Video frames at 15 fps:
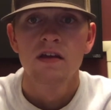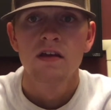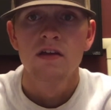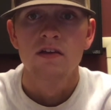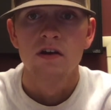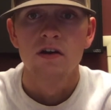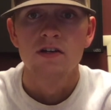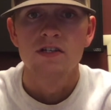
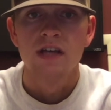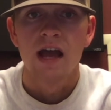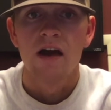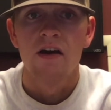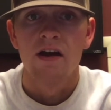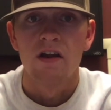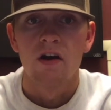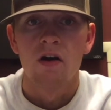Yang Xiao
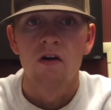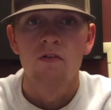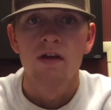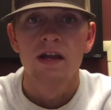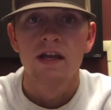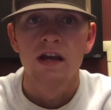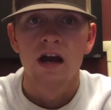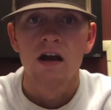had already
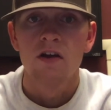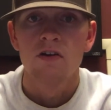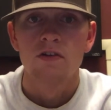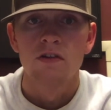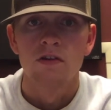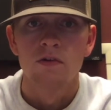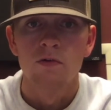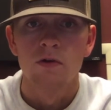conquered the
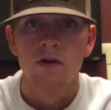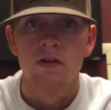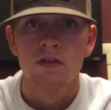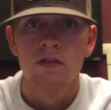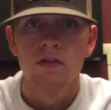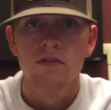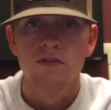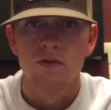north,
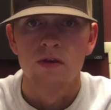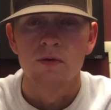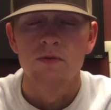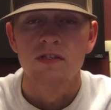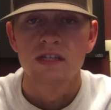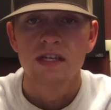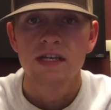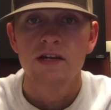so he was
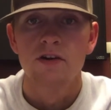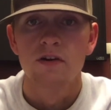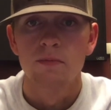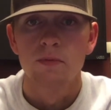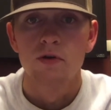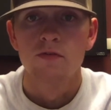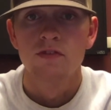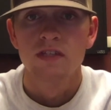eager to
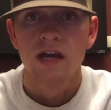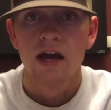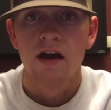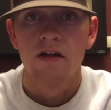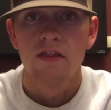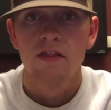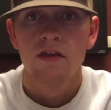move south.